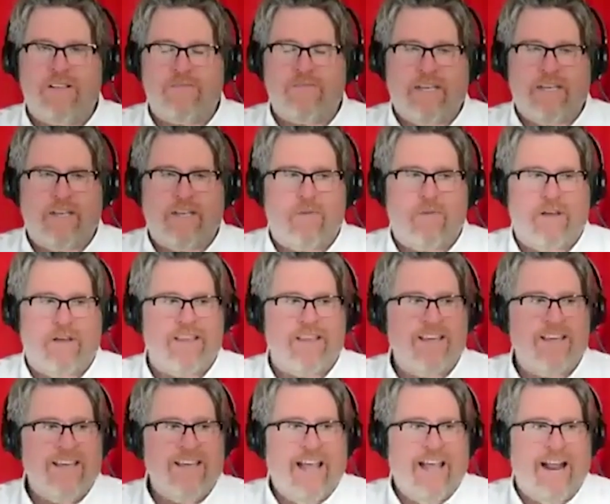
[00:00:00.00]
speaking with,
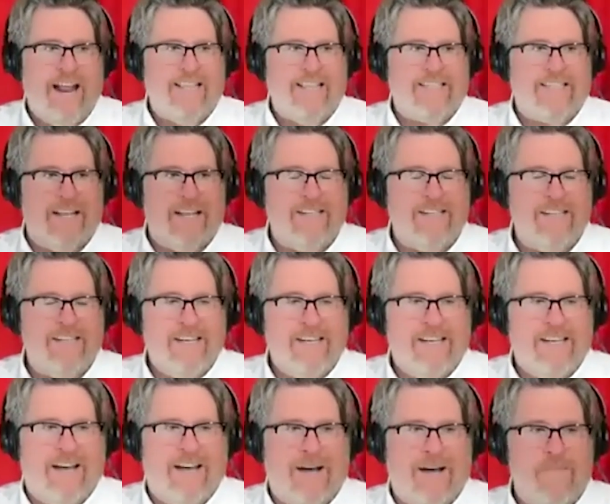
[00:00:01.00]
and he said,
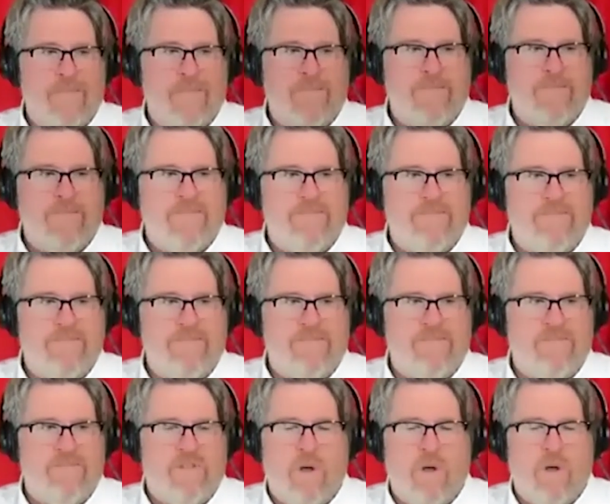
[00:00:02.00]
um,
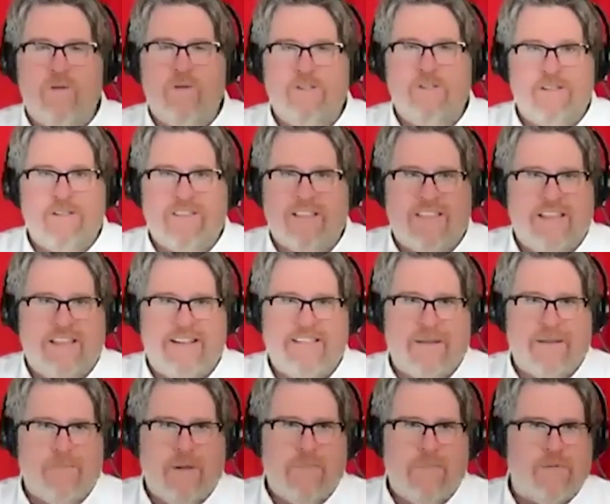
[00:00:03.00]
those aren't the things
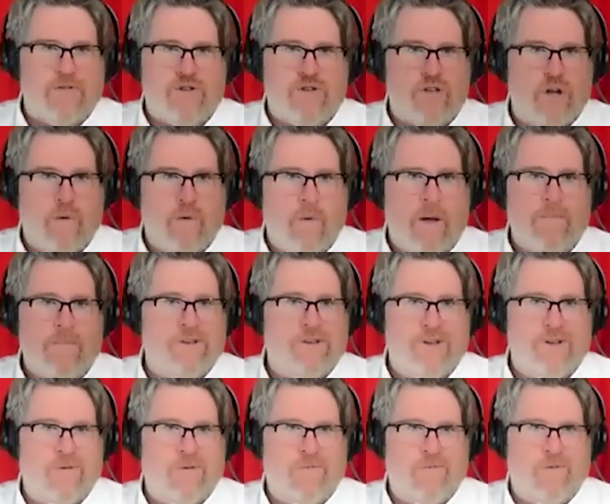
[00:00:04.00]
that people show up
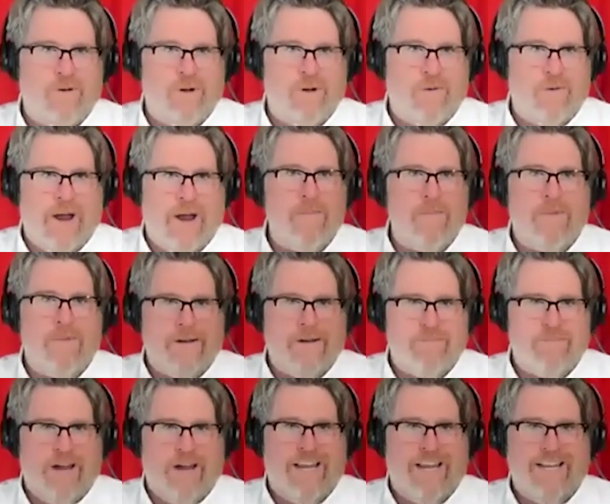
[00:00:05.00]
to for a
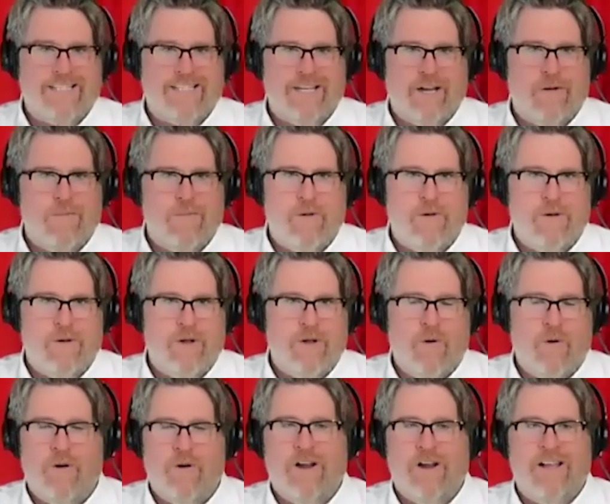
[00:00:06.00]
groundbreaking ceremony
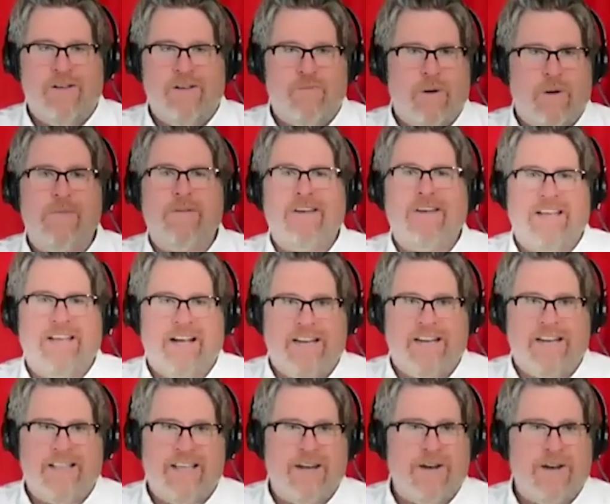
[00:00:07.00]
or a ribbon
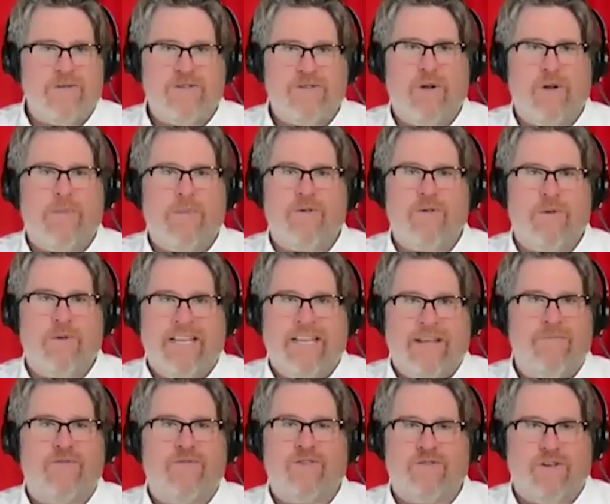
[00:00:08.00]
cutting. They don't show up to an
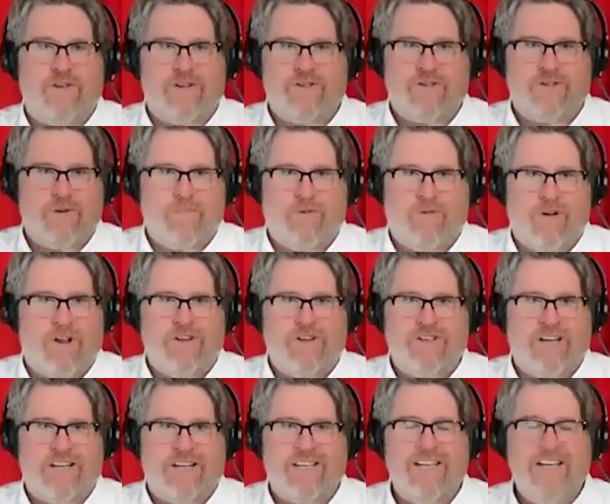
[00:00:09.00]
infrastructure
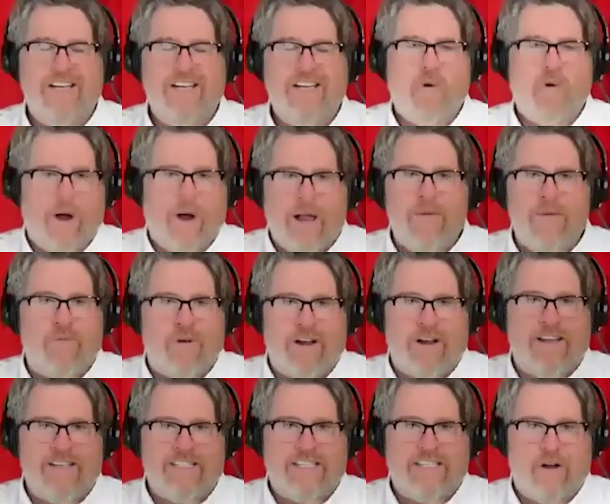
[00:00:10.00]
project
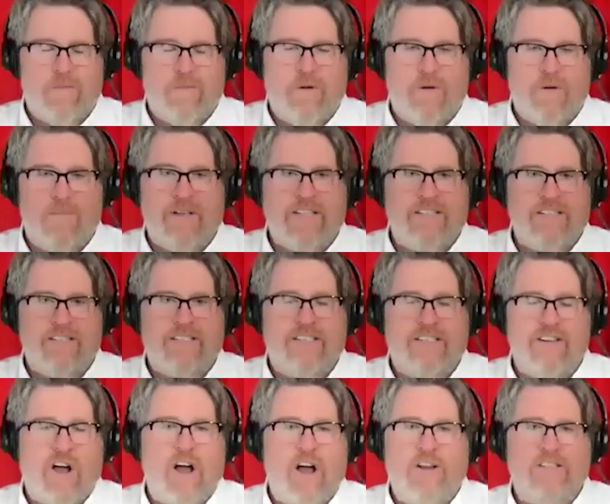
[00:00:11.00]
groundbreaking ceremony because it's
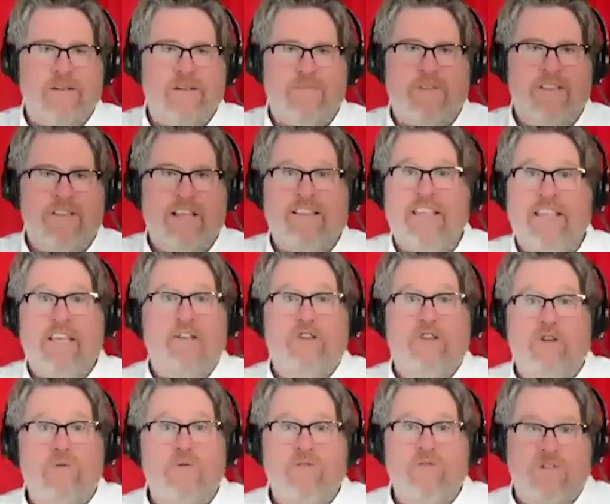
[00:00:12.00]
not something that they
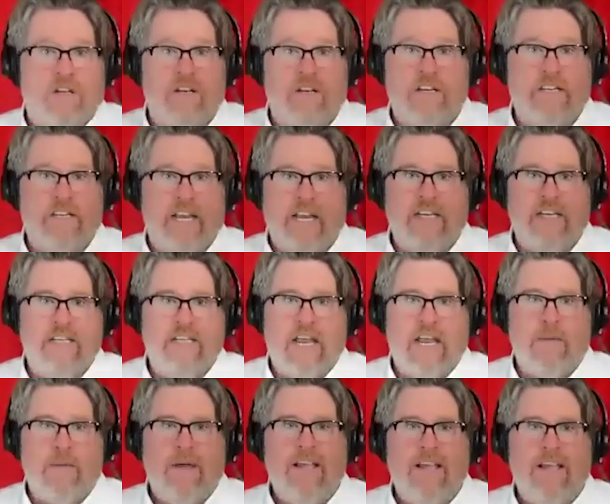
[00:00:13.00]
use on a
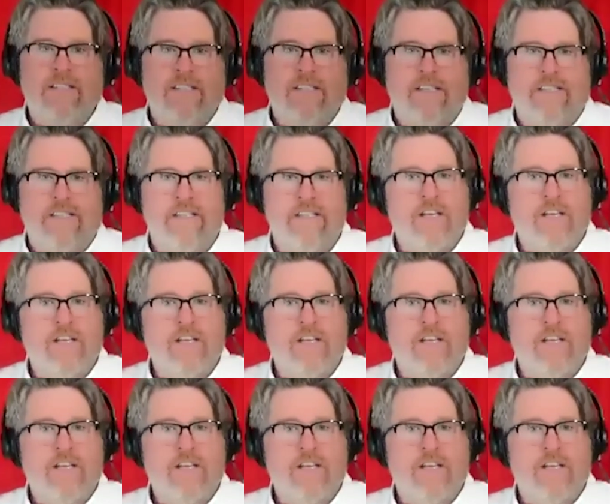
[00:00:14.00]
day-to-day basis.